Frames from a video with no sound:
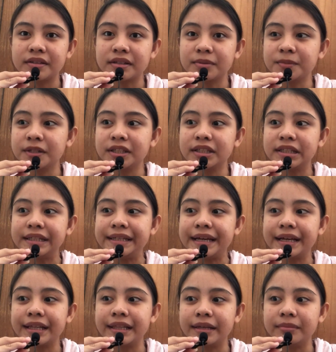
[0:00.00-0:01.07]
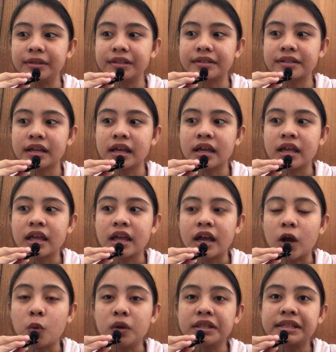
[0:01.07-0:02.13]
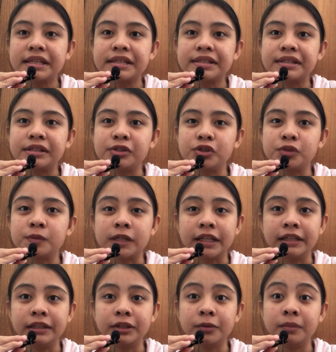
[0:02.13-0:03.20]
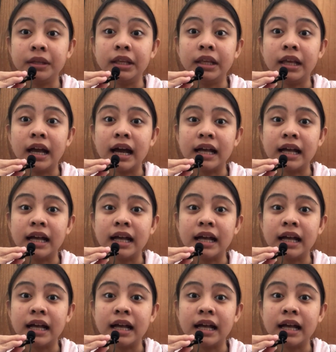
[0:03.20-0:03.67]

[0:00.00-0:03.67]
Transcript: somewhat in academics. I want this YouTube channel to be